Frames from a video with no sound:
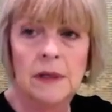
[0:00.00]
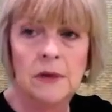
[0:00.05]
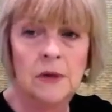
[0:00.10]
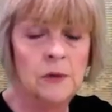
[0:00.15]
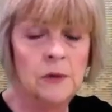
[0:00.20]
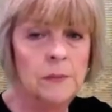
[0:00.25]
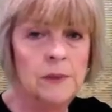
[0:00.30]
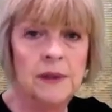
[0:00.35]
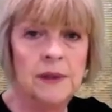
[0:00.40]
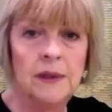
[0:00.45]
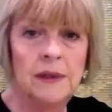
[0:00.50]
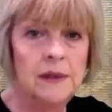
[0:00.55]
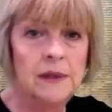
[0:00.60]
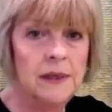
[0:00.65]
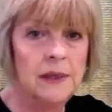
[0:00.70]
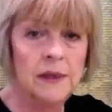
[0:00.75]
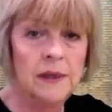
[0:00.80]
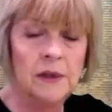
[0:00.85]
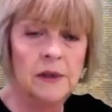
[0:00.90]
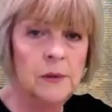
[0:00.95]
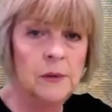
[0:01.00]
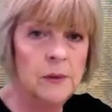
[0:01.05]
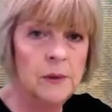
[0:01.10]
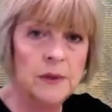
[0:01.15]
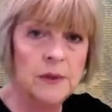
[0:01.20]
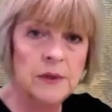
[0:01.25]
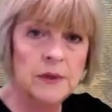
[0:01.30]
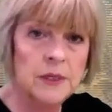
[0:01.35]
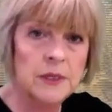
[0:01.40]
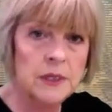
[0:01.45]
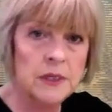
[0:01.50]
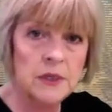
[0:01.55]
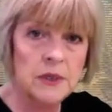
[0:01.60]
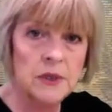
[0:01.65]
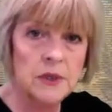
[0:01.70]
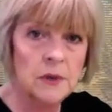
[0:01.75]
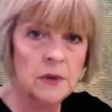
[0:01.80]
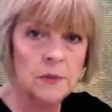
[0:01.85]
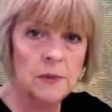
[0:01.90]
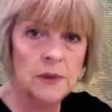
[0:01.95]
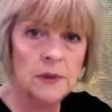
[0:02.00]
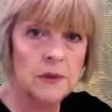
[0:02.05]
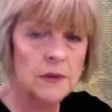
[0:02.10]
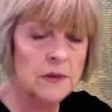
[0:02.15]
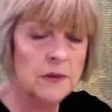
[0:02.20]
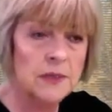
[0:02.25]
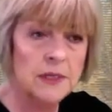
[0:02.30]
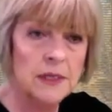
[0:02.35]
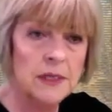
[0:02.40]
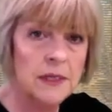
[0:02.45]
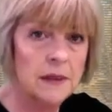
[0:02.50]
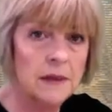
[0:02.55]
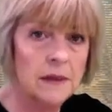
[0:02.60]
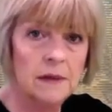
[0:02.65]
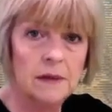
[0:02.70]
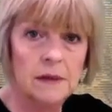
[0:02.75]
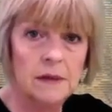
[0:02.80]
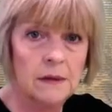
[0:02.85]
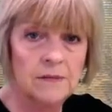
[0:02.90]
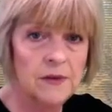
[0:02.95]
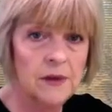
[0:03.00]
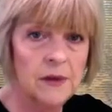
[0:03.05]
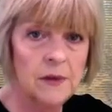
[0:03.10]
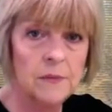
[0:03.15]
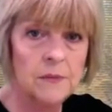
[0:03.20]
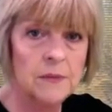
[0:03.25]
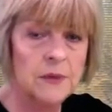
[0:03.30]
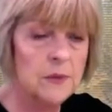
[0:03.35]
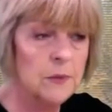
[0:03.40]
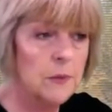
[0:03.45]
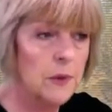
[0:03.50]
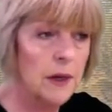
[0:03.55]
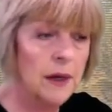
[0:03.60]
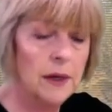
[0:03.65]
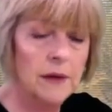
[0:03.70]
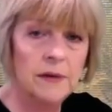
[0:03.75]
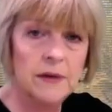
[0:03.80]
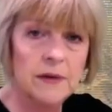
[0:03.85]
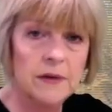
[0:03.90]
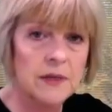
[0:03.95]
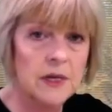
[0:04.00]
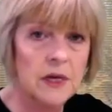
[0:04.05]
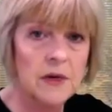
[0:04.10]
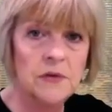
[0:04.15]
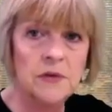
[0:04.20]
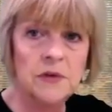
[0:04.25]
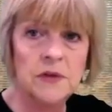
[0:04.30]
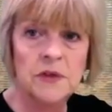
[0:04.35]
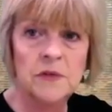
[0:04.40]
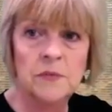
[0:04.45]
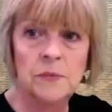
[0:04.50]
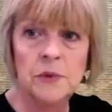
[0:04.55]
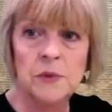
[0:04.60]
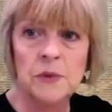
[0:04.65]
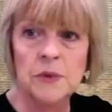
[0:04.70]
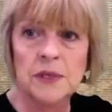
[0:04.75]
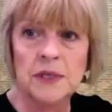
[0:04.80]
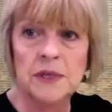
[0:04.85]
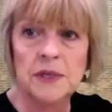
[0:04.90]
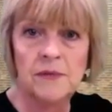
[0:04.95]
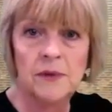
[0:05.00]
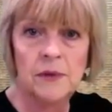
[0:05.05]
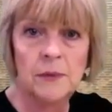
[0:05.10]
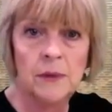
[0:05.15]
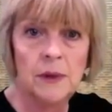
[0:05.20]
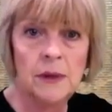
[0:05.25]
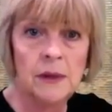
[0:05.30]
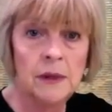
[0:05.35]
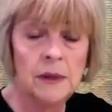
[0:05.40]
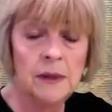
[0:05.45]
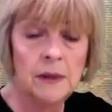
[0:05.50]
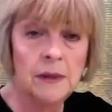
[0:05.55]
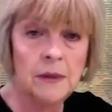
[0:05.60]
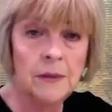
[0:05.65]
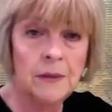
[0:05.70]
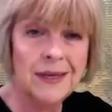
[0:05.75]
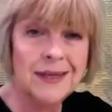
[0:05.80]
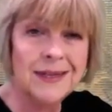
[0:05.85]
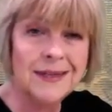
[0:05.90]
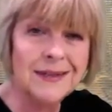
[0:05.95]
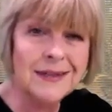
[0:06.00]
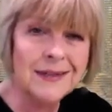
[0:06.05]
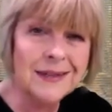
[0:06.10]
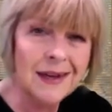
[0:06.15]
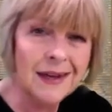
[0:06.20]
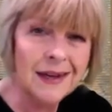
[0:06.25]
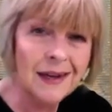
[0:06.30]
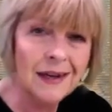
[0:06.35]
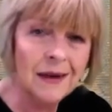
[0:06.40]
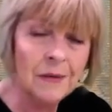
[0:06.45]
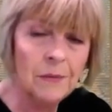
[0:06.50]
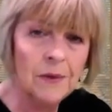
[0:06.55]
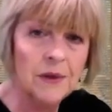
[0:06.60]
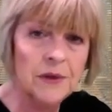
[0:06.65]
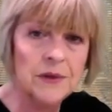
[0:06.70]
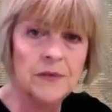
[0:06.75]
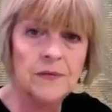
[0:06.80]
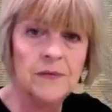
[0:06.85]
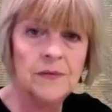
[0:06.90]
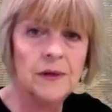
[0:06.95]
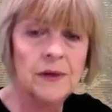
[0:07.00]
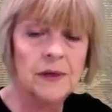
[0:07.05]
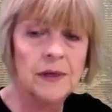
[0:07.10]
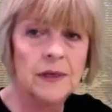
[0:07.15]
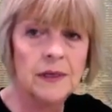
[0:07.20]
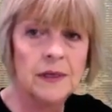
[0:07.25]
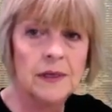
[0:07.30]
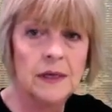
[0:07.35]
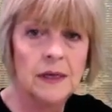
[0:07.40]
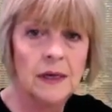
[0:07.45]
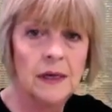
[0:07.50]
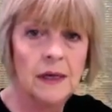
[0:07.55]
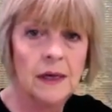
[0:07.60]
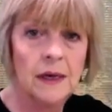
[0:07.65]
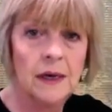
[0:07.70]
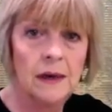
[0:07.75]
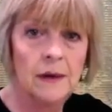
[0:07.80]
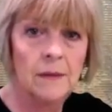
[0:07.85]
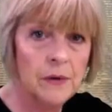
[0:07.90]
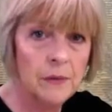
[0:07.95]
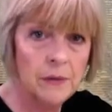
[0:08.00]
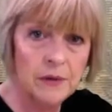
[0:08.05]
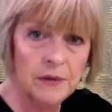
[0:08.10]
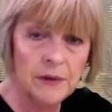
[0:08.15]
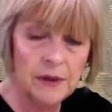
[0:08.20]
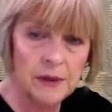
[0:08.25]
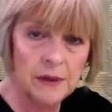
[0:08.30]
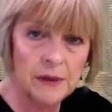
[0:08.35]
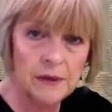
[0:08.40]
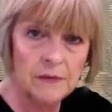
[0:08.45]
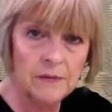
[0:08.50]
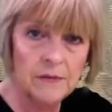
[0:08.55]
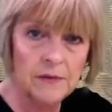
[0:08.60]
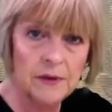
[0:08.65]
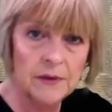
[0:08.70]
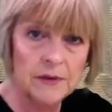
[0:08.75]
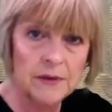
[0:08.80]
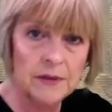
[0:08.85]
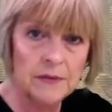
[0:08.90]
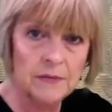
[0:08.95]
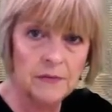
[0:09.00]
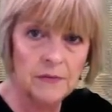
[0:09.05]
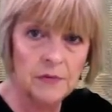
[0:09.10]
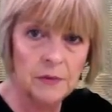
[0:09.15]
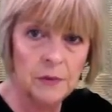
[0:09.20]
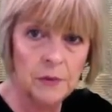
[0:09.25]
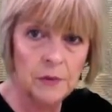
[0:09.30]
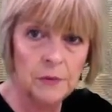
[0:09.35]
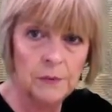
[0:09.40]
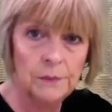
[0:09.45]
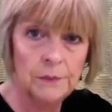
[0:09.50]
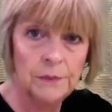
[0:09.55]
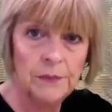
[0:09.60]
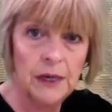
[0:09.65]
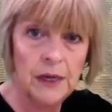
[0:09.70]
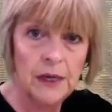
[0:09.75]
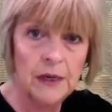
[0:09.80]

It could be like that curiosity shop that you see in films where there's hundreds of books everywhere and they know exactly where to find the very thing that you've asked them for.